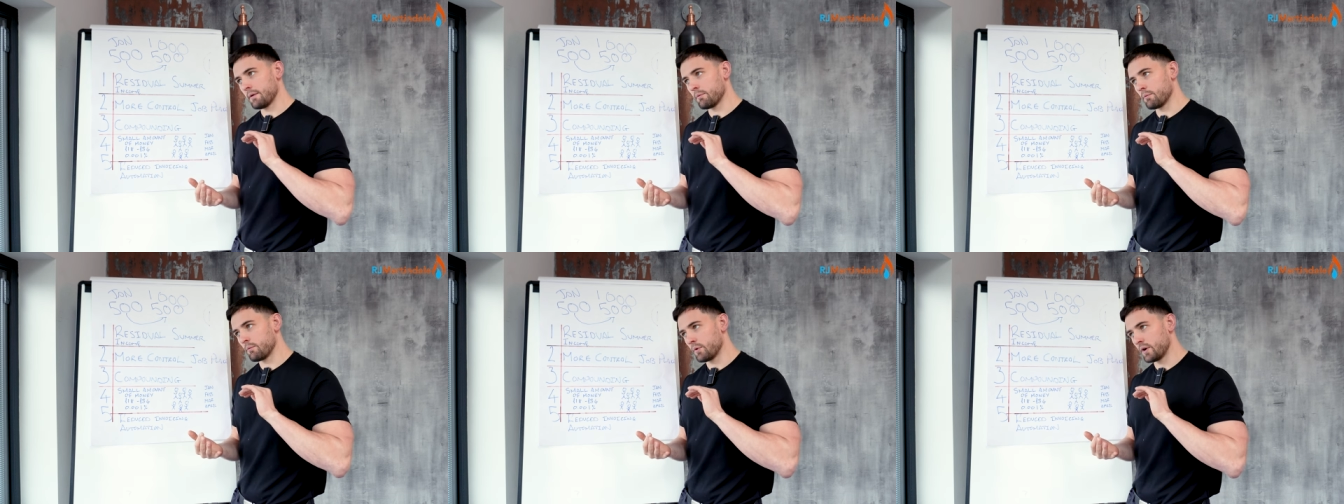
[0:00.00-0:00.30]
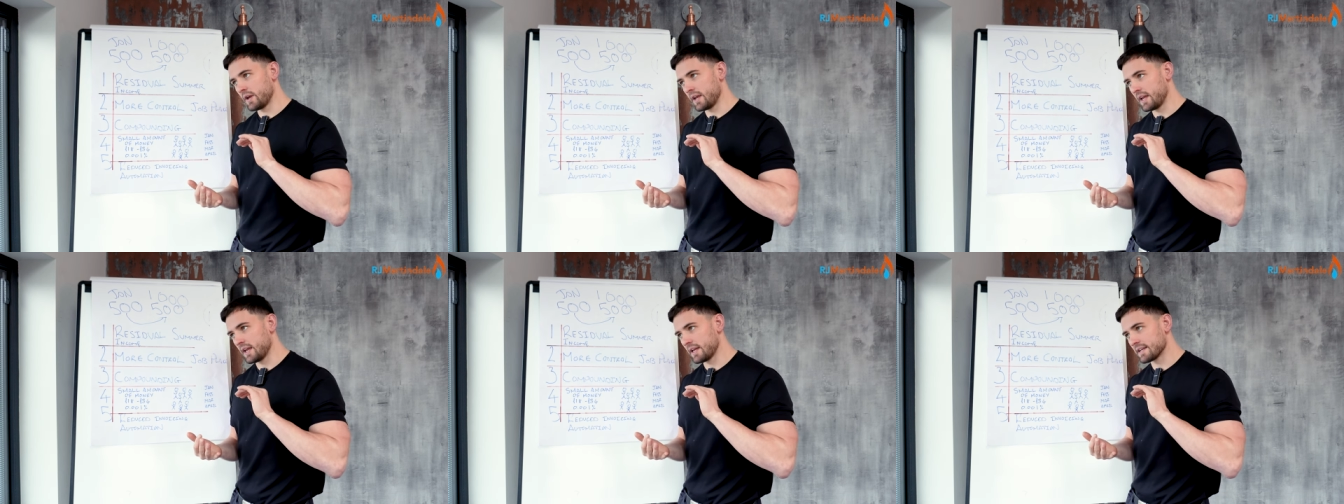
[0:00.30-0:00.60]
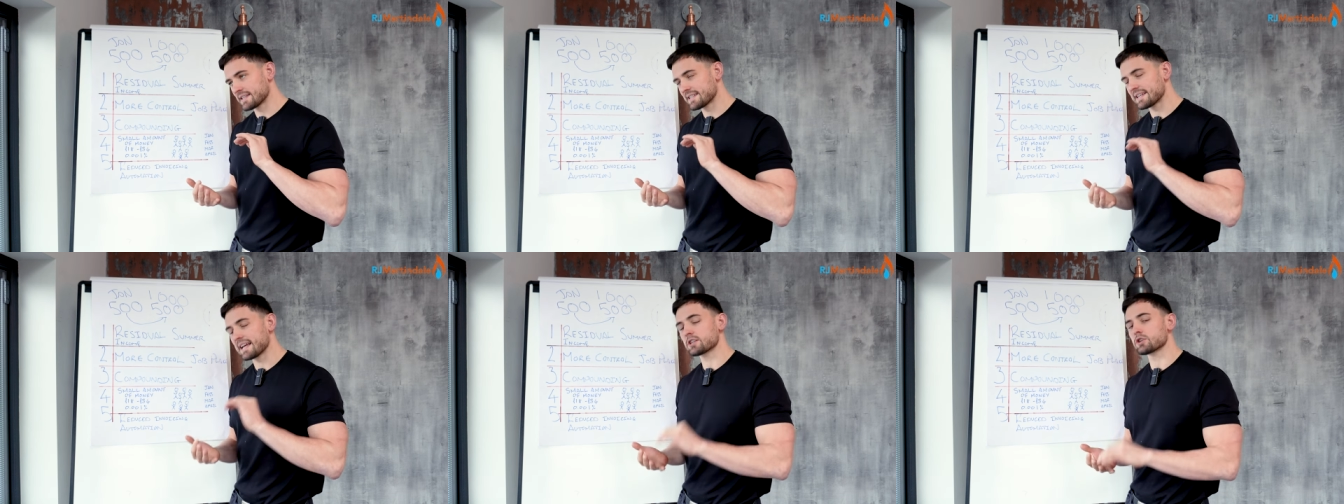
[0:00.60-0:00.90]

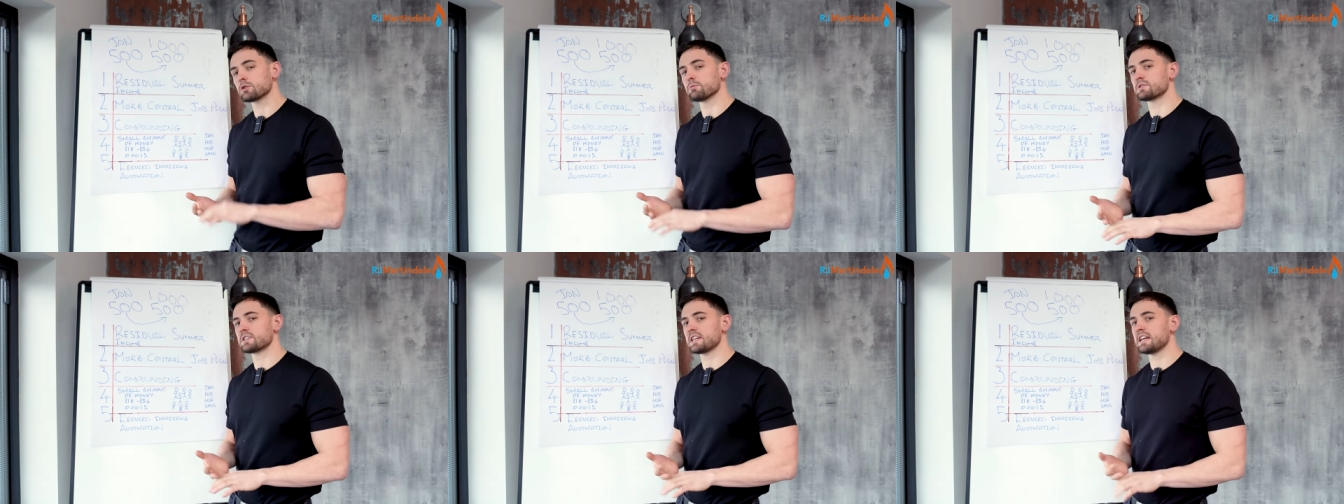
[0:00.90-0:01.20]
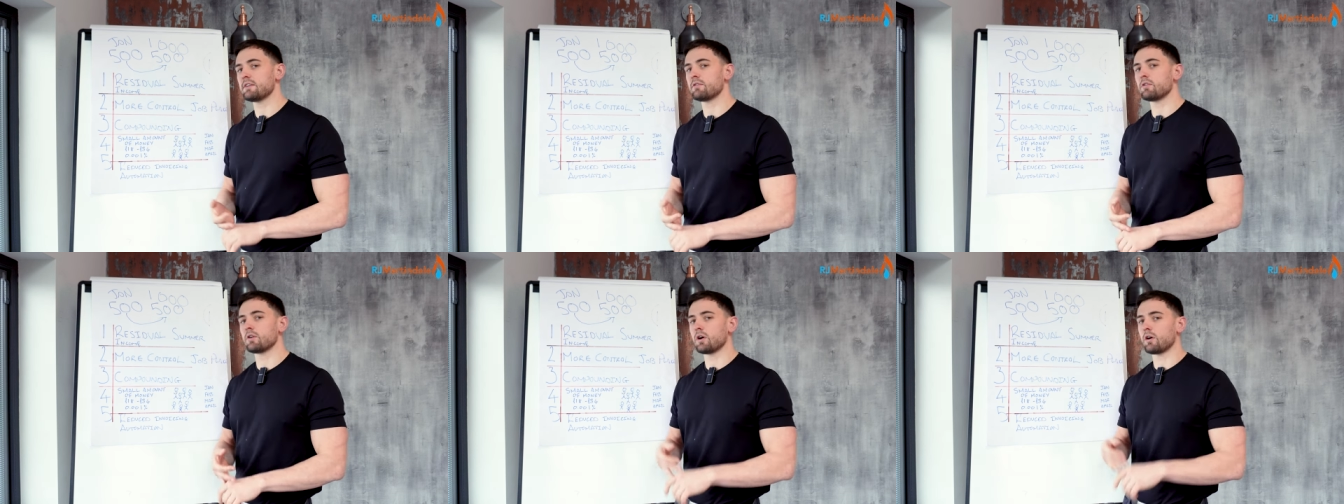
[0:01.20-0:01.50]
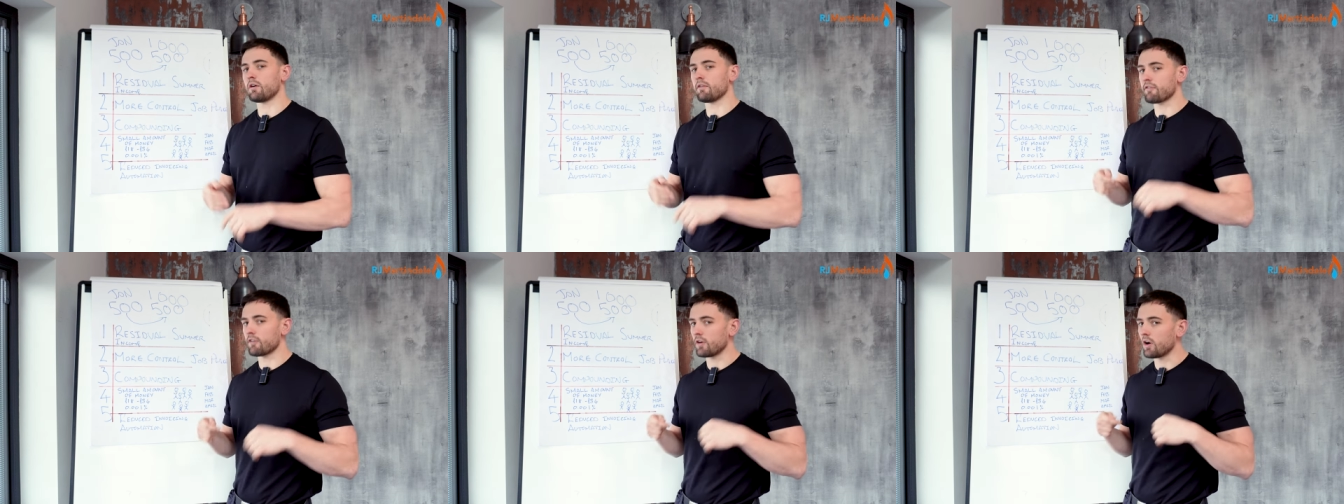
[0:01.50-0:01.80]
We set up
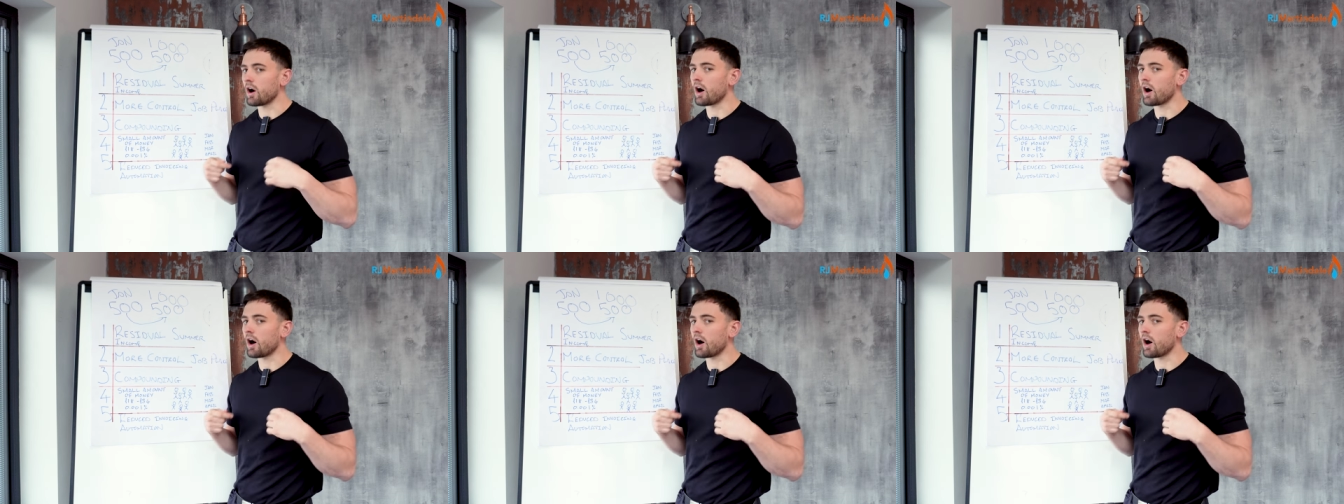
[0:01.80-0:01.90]
zero for